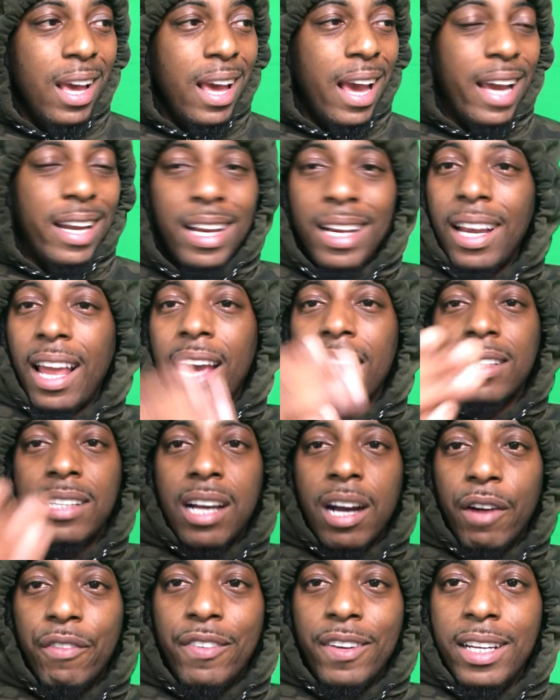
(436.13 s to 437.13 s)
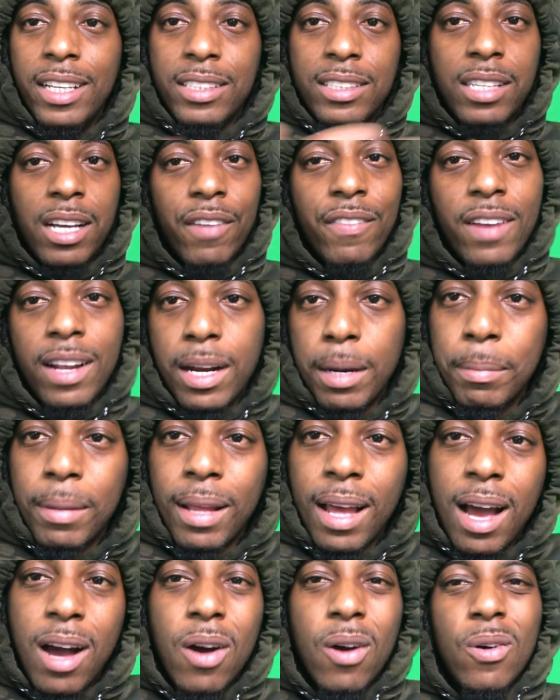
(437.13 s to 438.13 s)
And they like, cover this, cover. And I'm
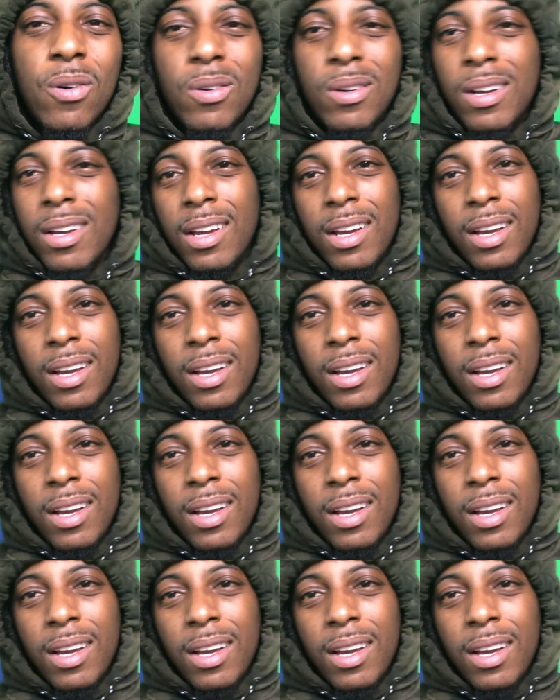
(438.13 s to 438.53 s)
like, I don't.